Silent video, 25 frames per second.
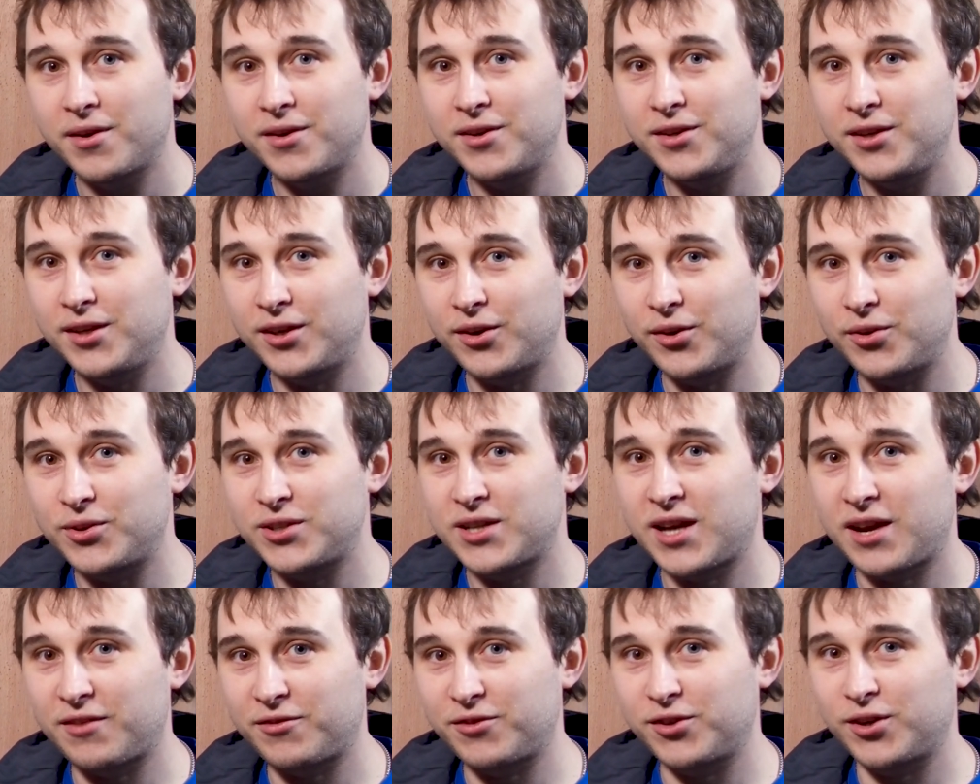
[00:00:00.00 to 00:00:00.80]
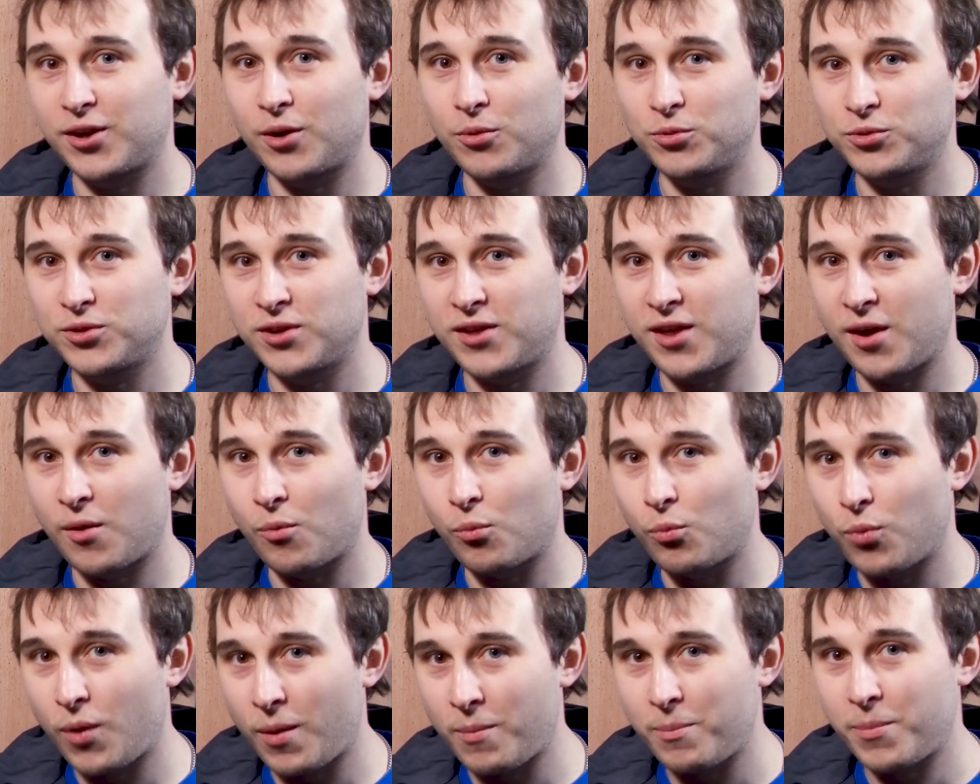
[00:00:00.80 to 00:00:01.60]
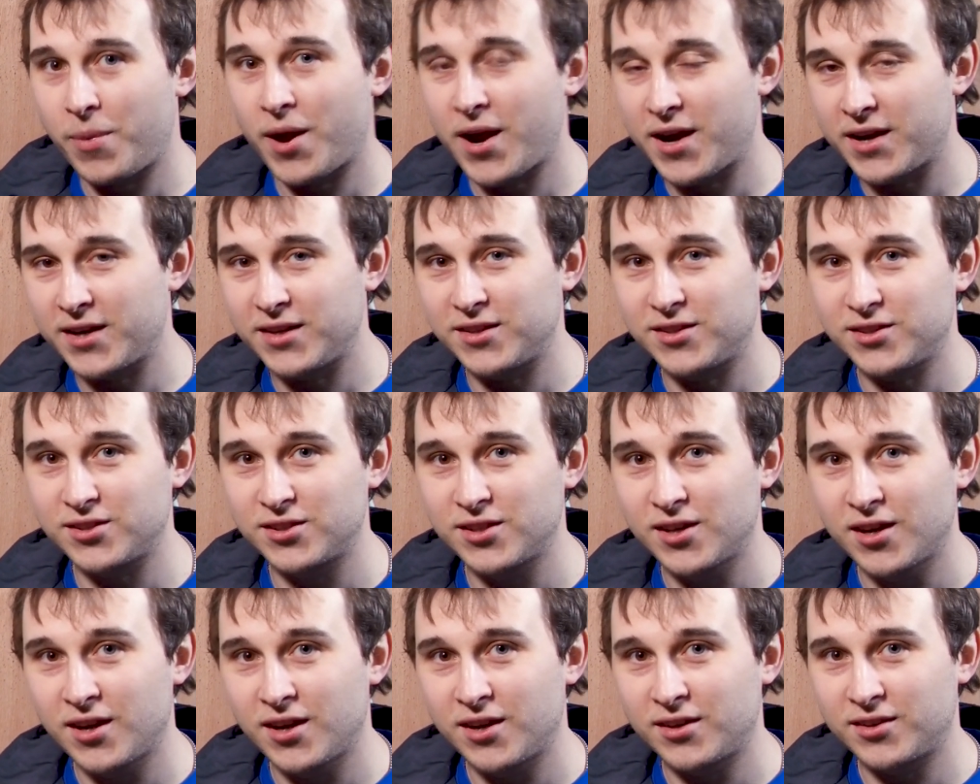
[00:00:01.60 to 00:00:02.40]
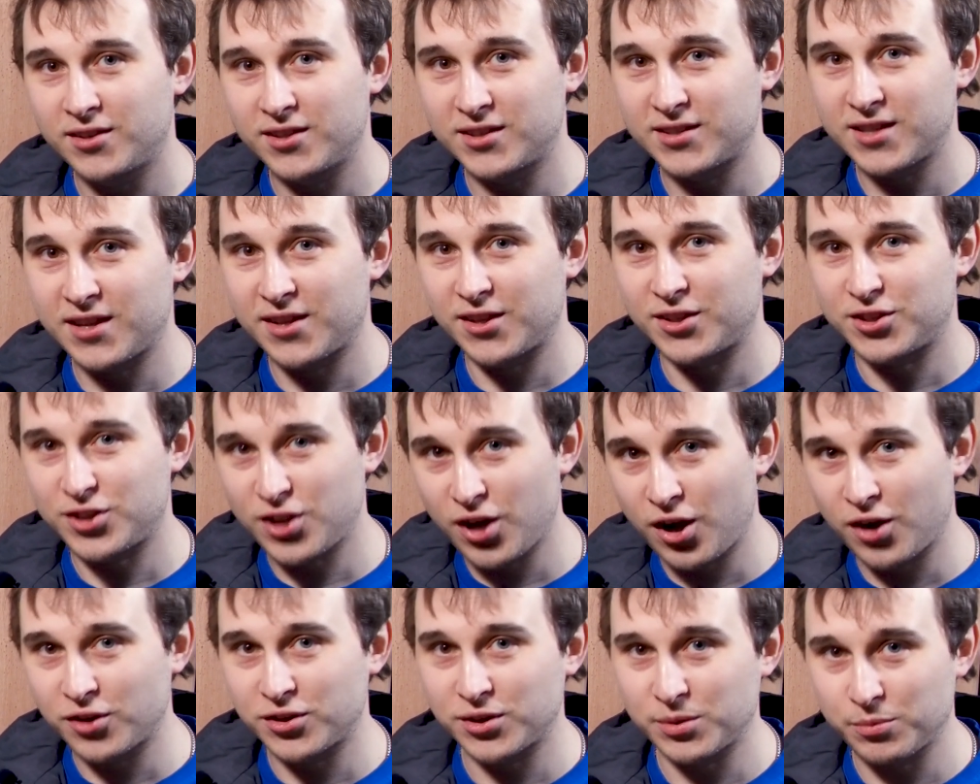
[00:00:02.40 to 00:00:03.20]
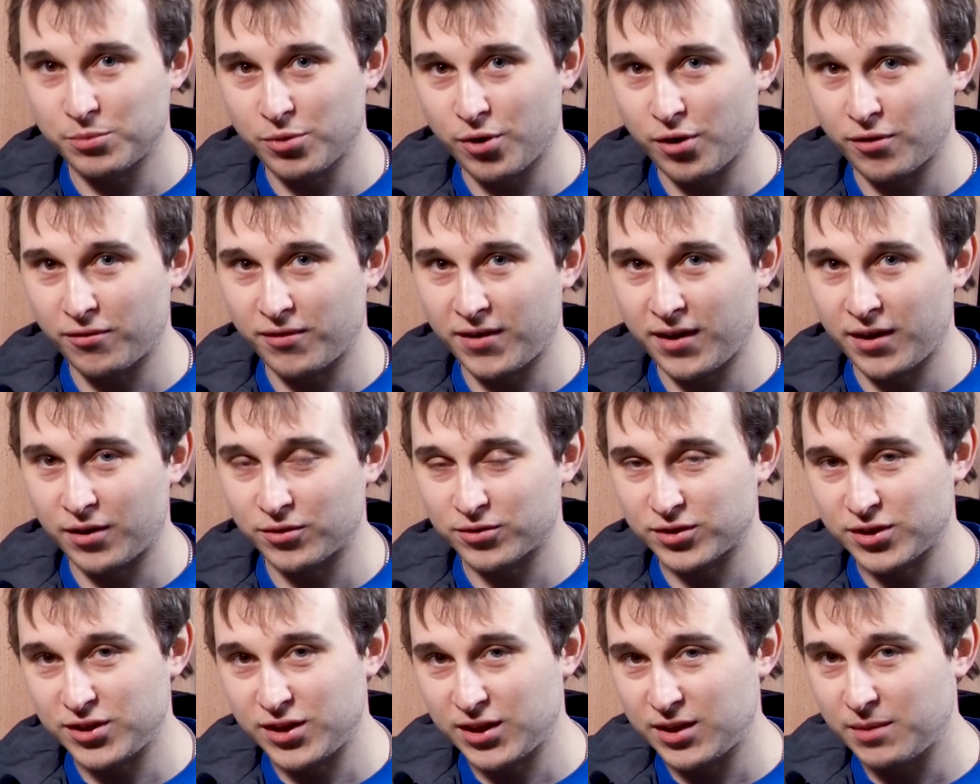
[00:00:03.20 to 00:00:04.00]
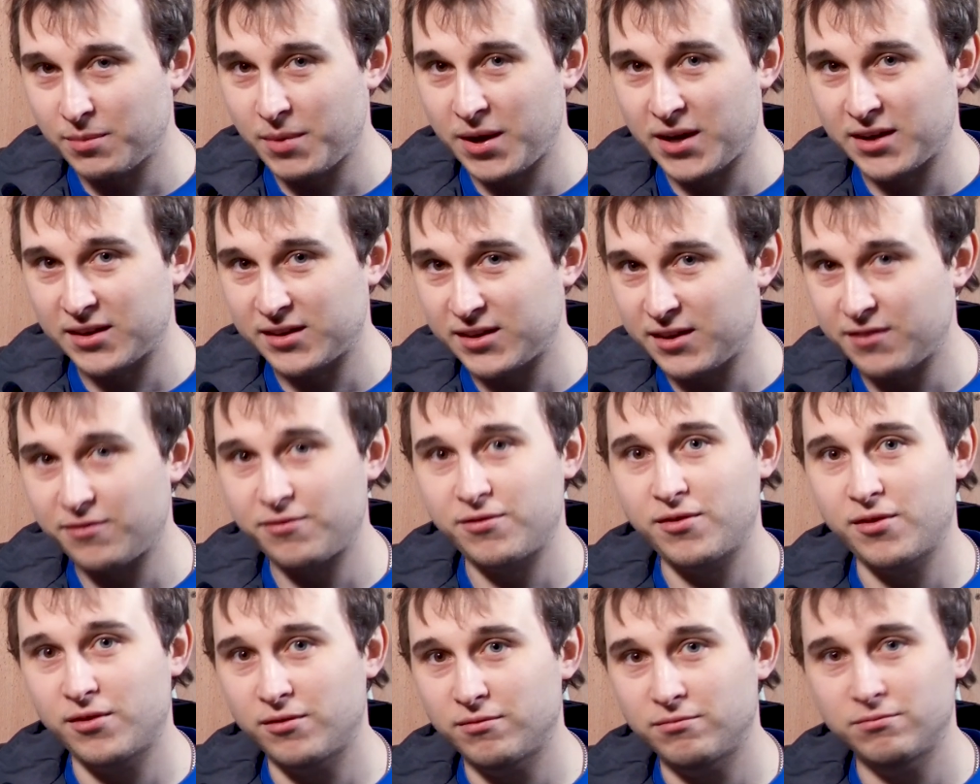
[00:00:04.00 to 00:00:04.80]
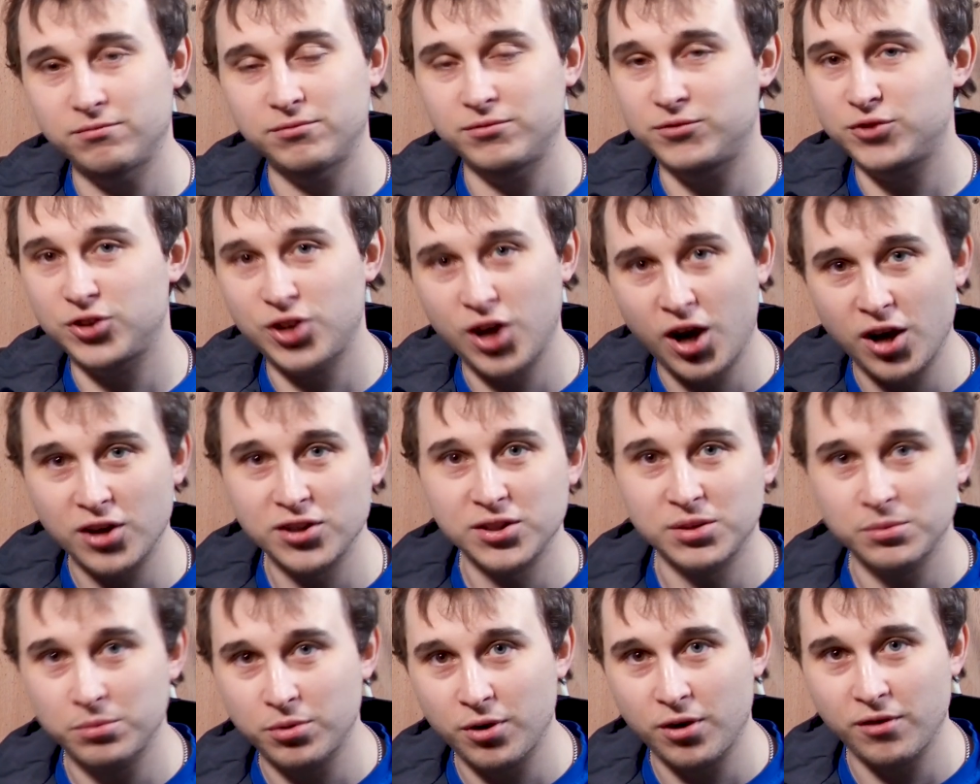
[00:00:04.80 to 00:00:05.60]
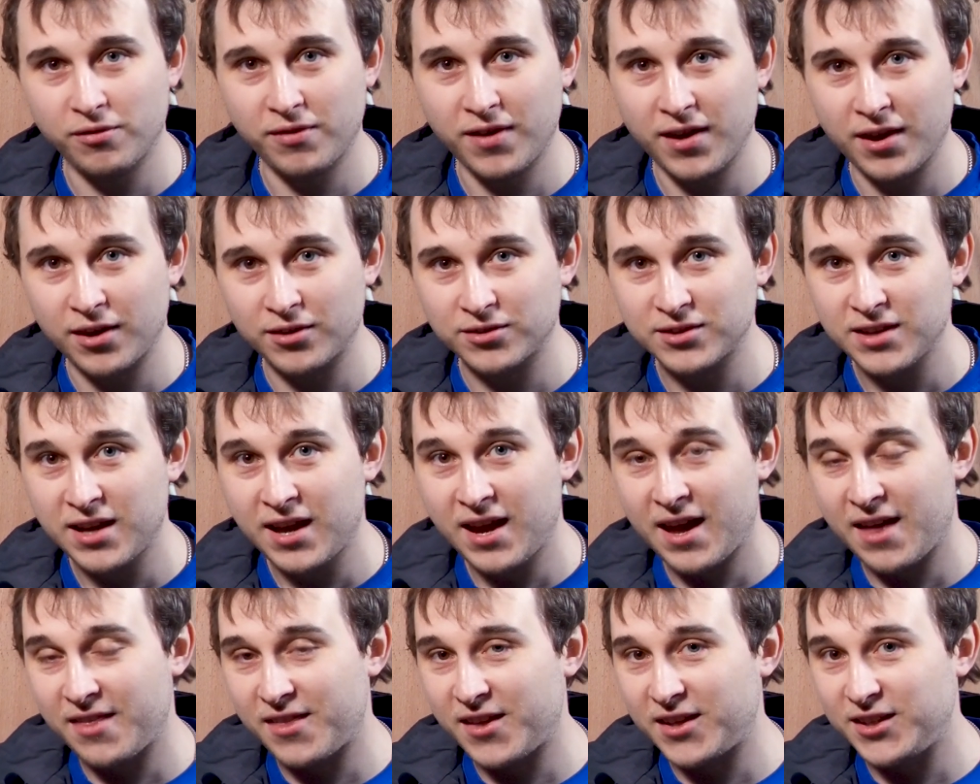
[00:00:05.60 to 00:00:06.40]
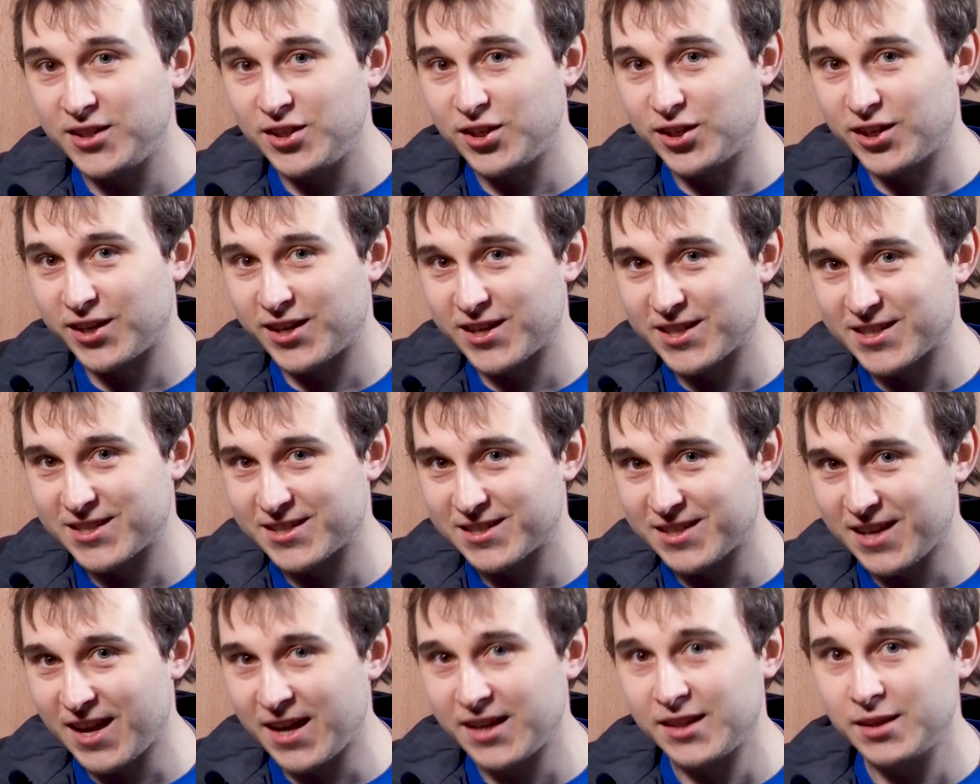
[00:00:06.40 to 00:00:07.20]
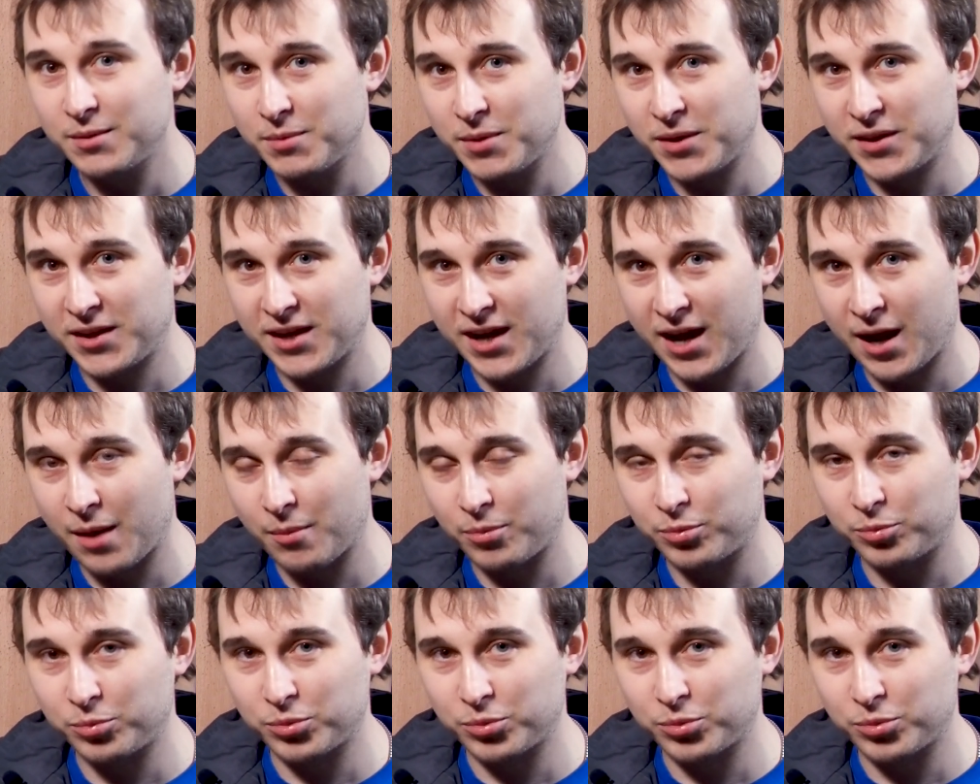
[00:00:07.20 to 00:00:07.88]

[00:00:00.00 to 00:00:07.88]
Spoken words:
You're going to have to go to their web page to set the charging profiles, and you can make different charging profiles and then you can assign them in the app,